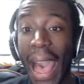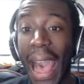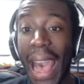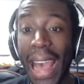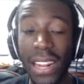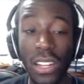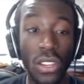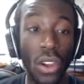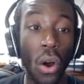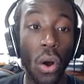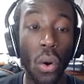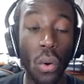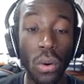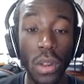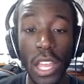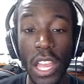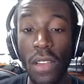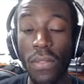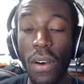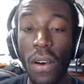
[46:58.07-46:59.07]
I
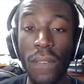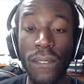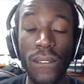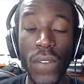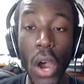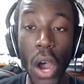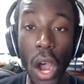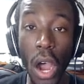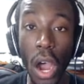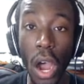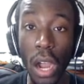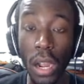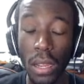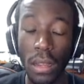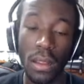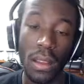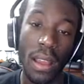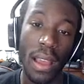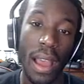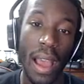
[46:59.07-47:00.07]
don't give a fuck.
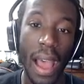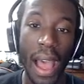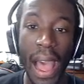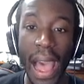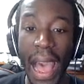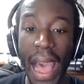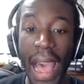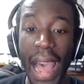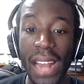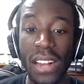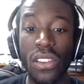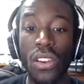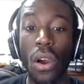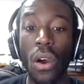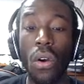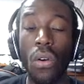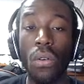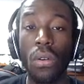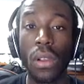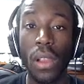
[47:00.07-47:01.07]
I
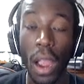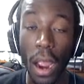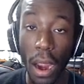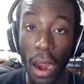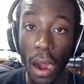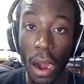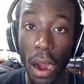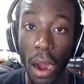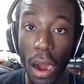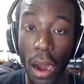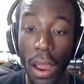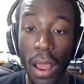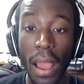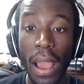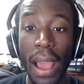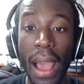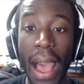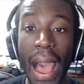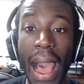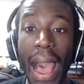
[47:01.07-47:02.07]
don't care.
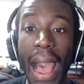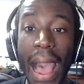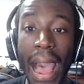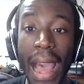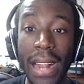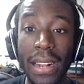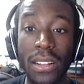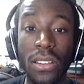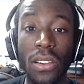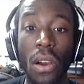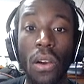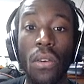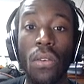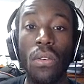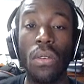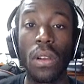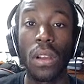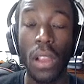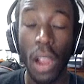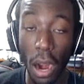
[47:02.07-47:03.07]
I
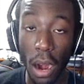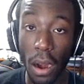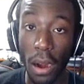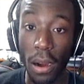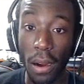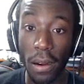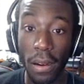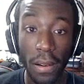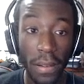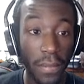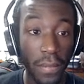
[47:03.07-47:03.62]
don't care.